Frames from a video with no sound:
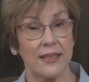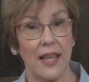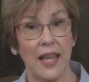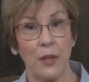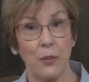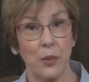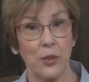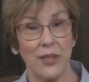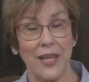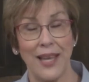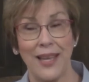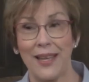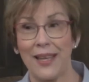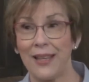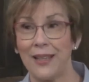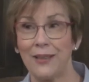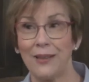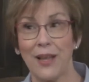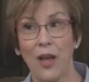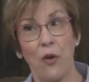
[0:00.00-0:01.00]
Labor
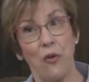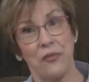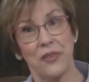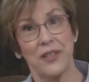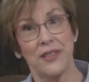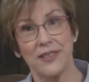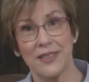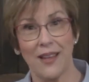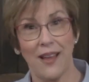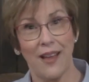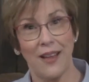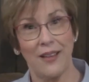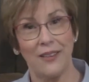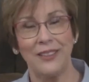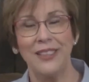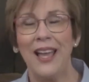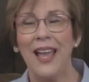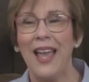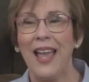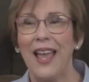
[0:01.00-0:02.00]
Day COVID
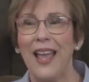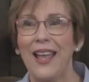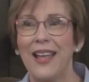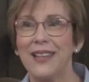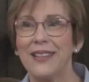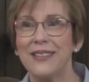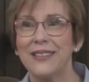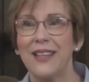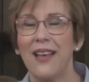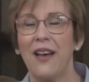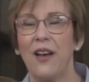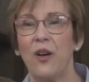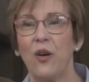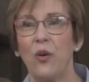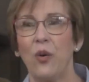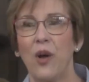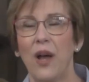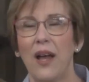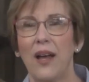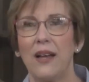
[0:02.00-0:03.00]
style. And
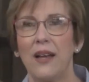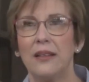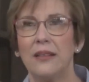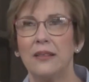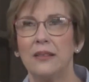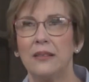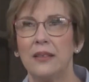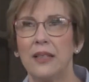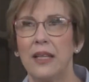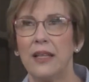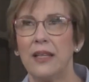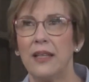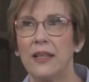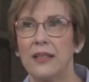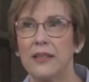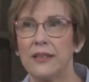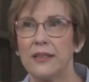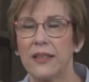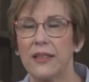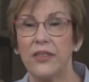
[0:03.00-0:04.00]
so uh, it
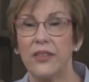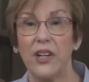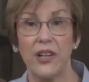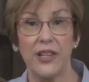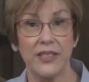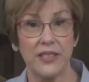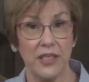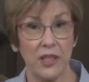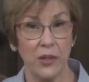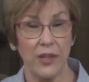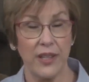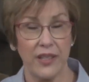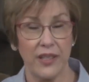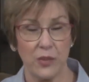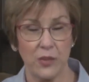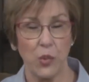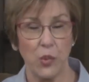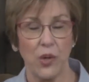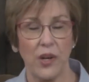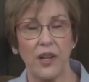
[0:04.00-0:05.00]
is a very
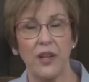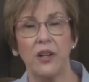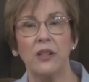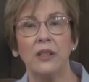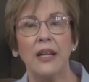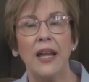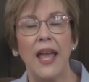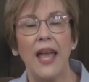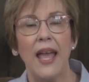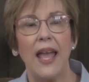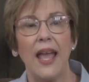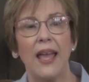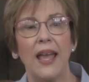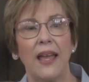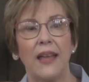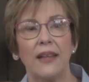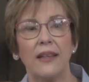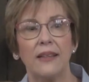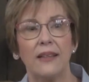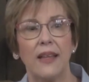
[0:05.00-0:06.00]
serious prayer,
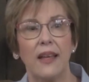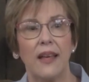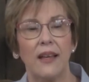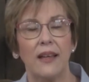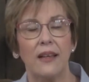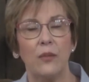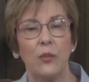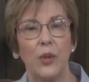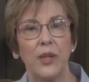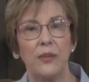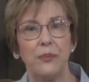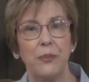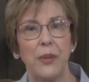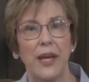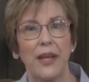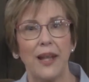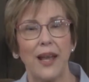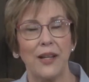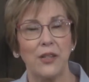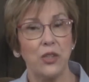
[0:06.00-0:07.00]
and uh, we,
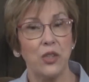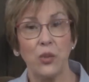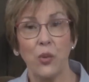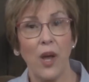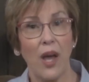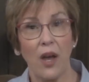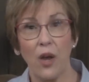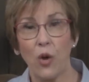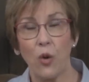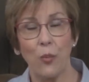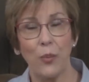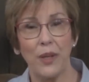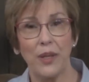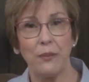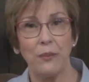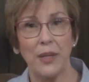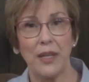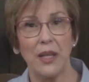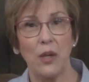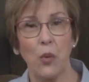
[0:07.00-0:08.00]
but I do hope
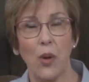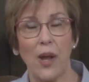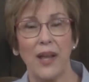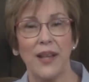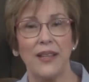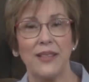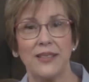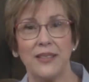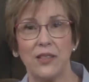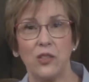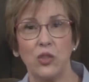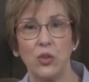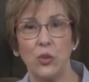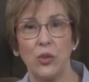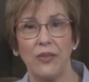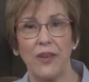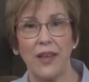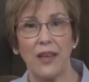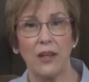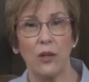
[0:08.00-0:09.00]
in many ways that you
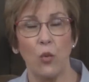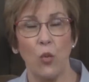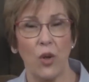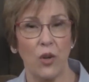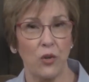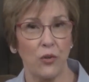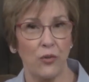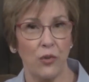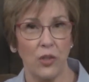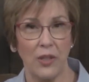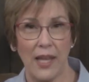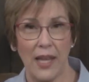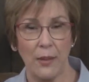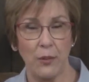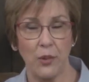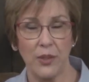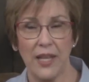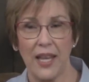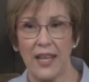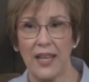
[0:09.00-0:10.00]
have had a wonderful
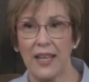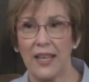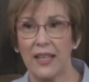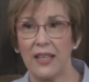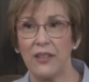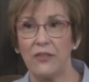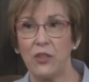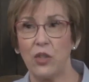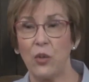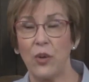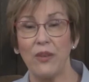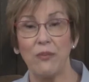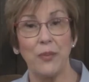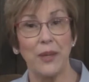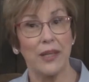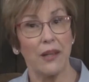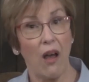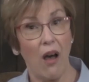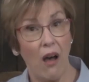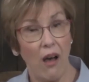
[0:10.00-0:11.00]
Labor Day. And if you have
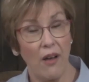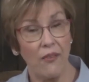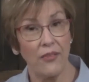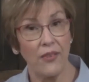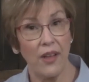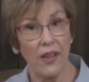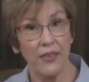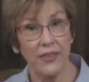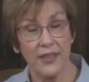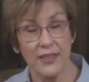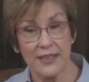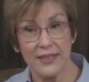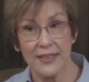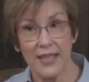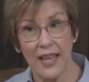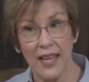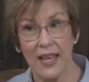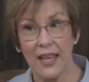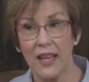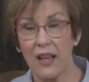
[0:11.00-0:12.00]
been off on this
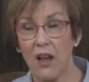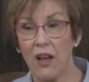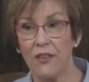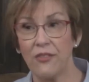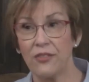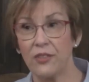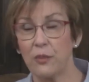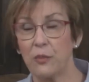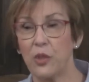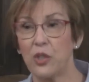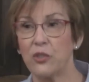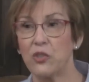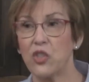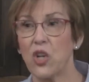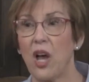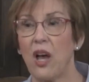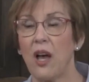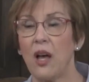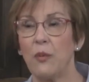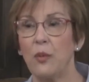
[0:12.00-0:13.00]
day, off from your
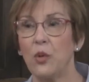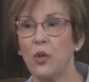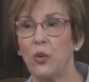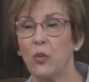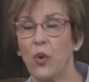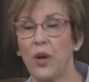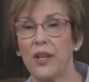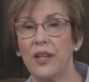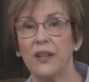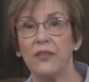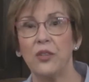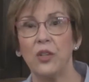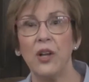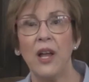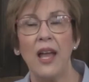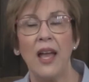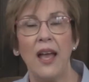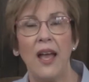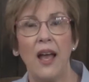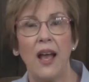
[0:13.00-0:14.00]
job or whatever,
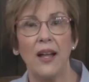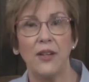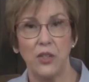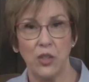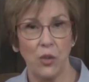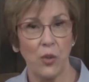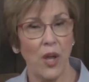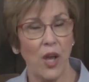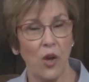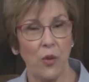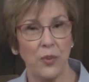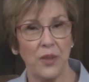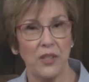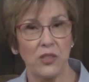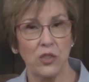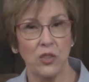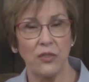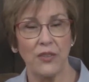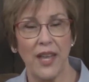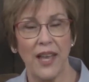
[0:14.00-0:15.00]
I do hope
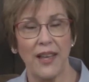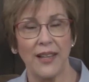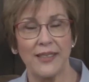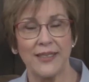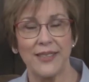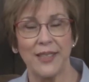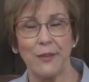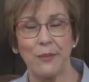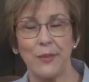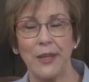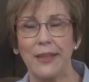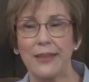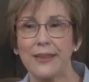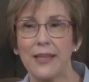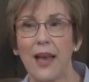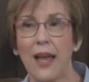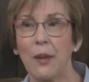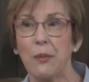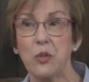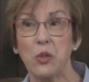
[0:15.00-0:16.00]
that you've had some
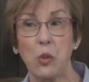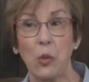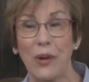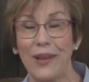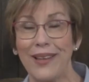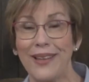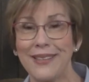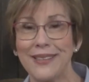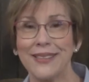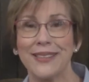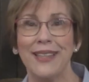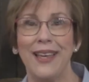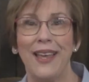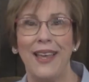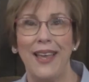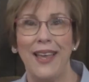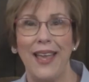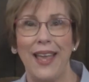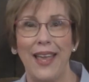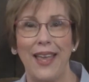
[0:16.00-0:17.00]
time to rest
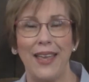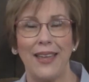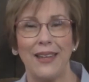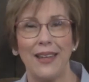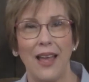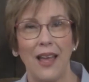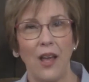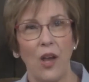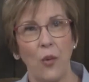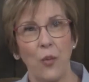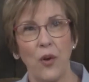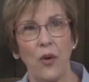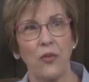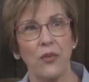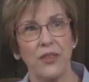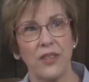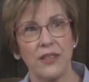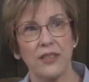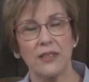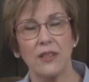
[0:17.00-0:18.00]
and I hope
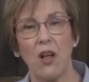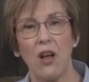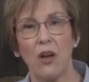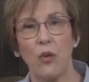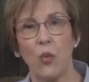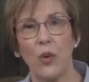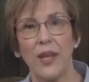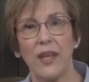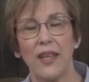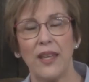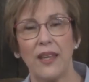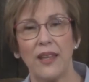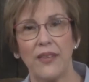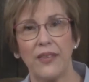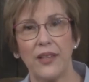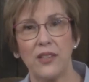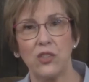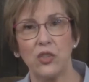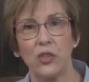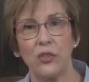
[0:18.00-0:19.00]
over this long weekend
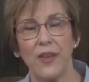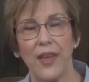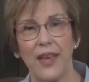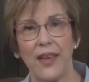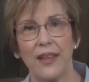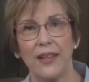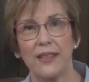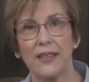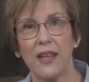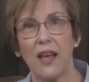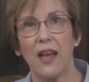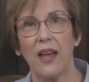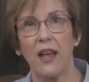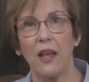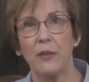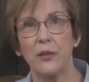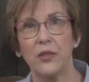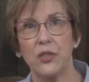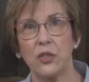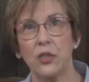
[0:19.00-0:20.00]
that you've had a
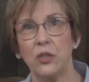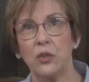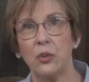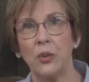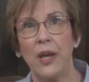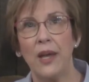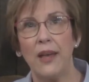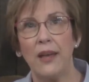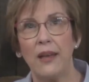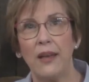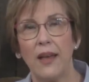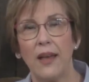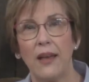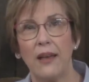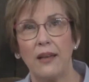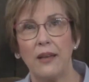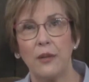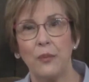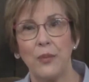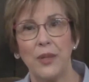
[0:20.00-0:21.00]
time to
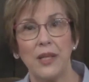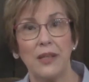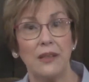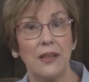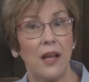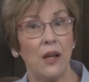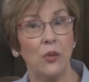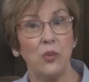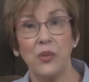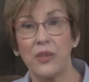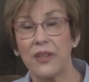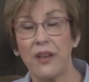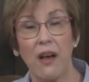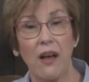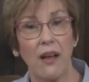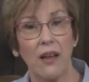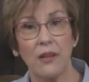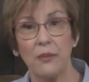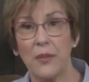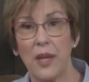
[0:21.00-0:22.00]
uh, be alone with
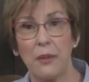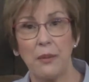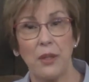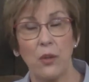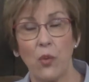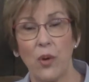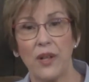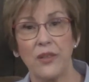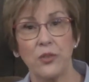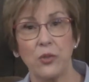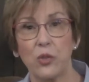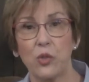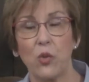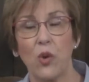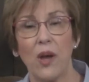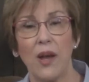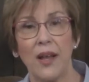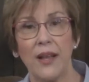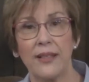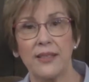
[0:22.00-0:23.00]
God maybe once or
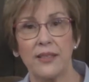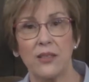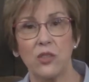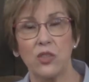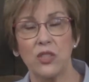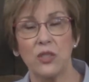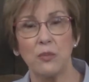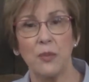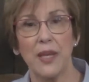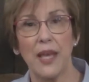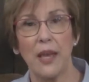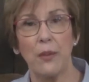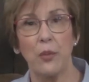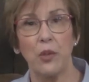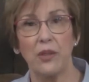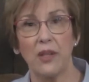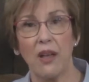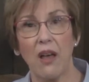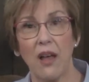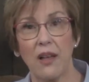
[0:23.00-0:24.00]
twice and just be
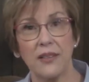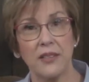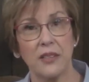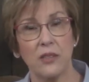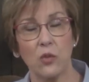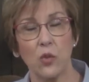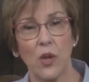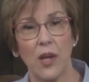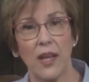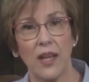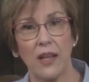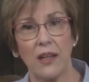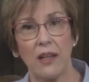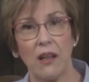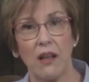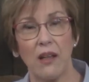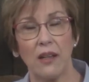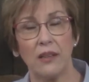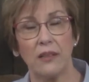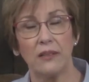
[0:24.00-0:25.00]
able to concentrate
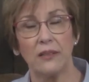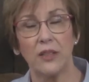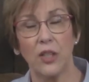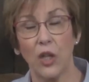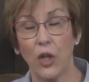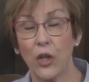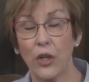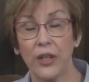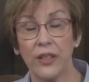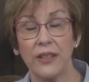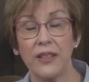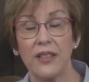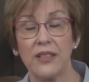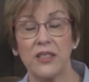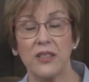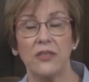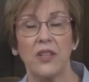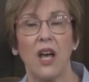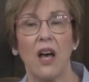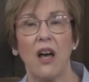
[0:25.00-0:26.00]
on the
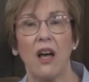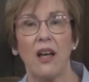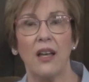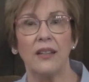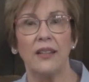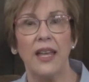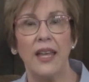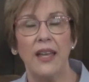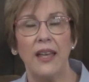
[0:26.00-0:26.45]
goodness of God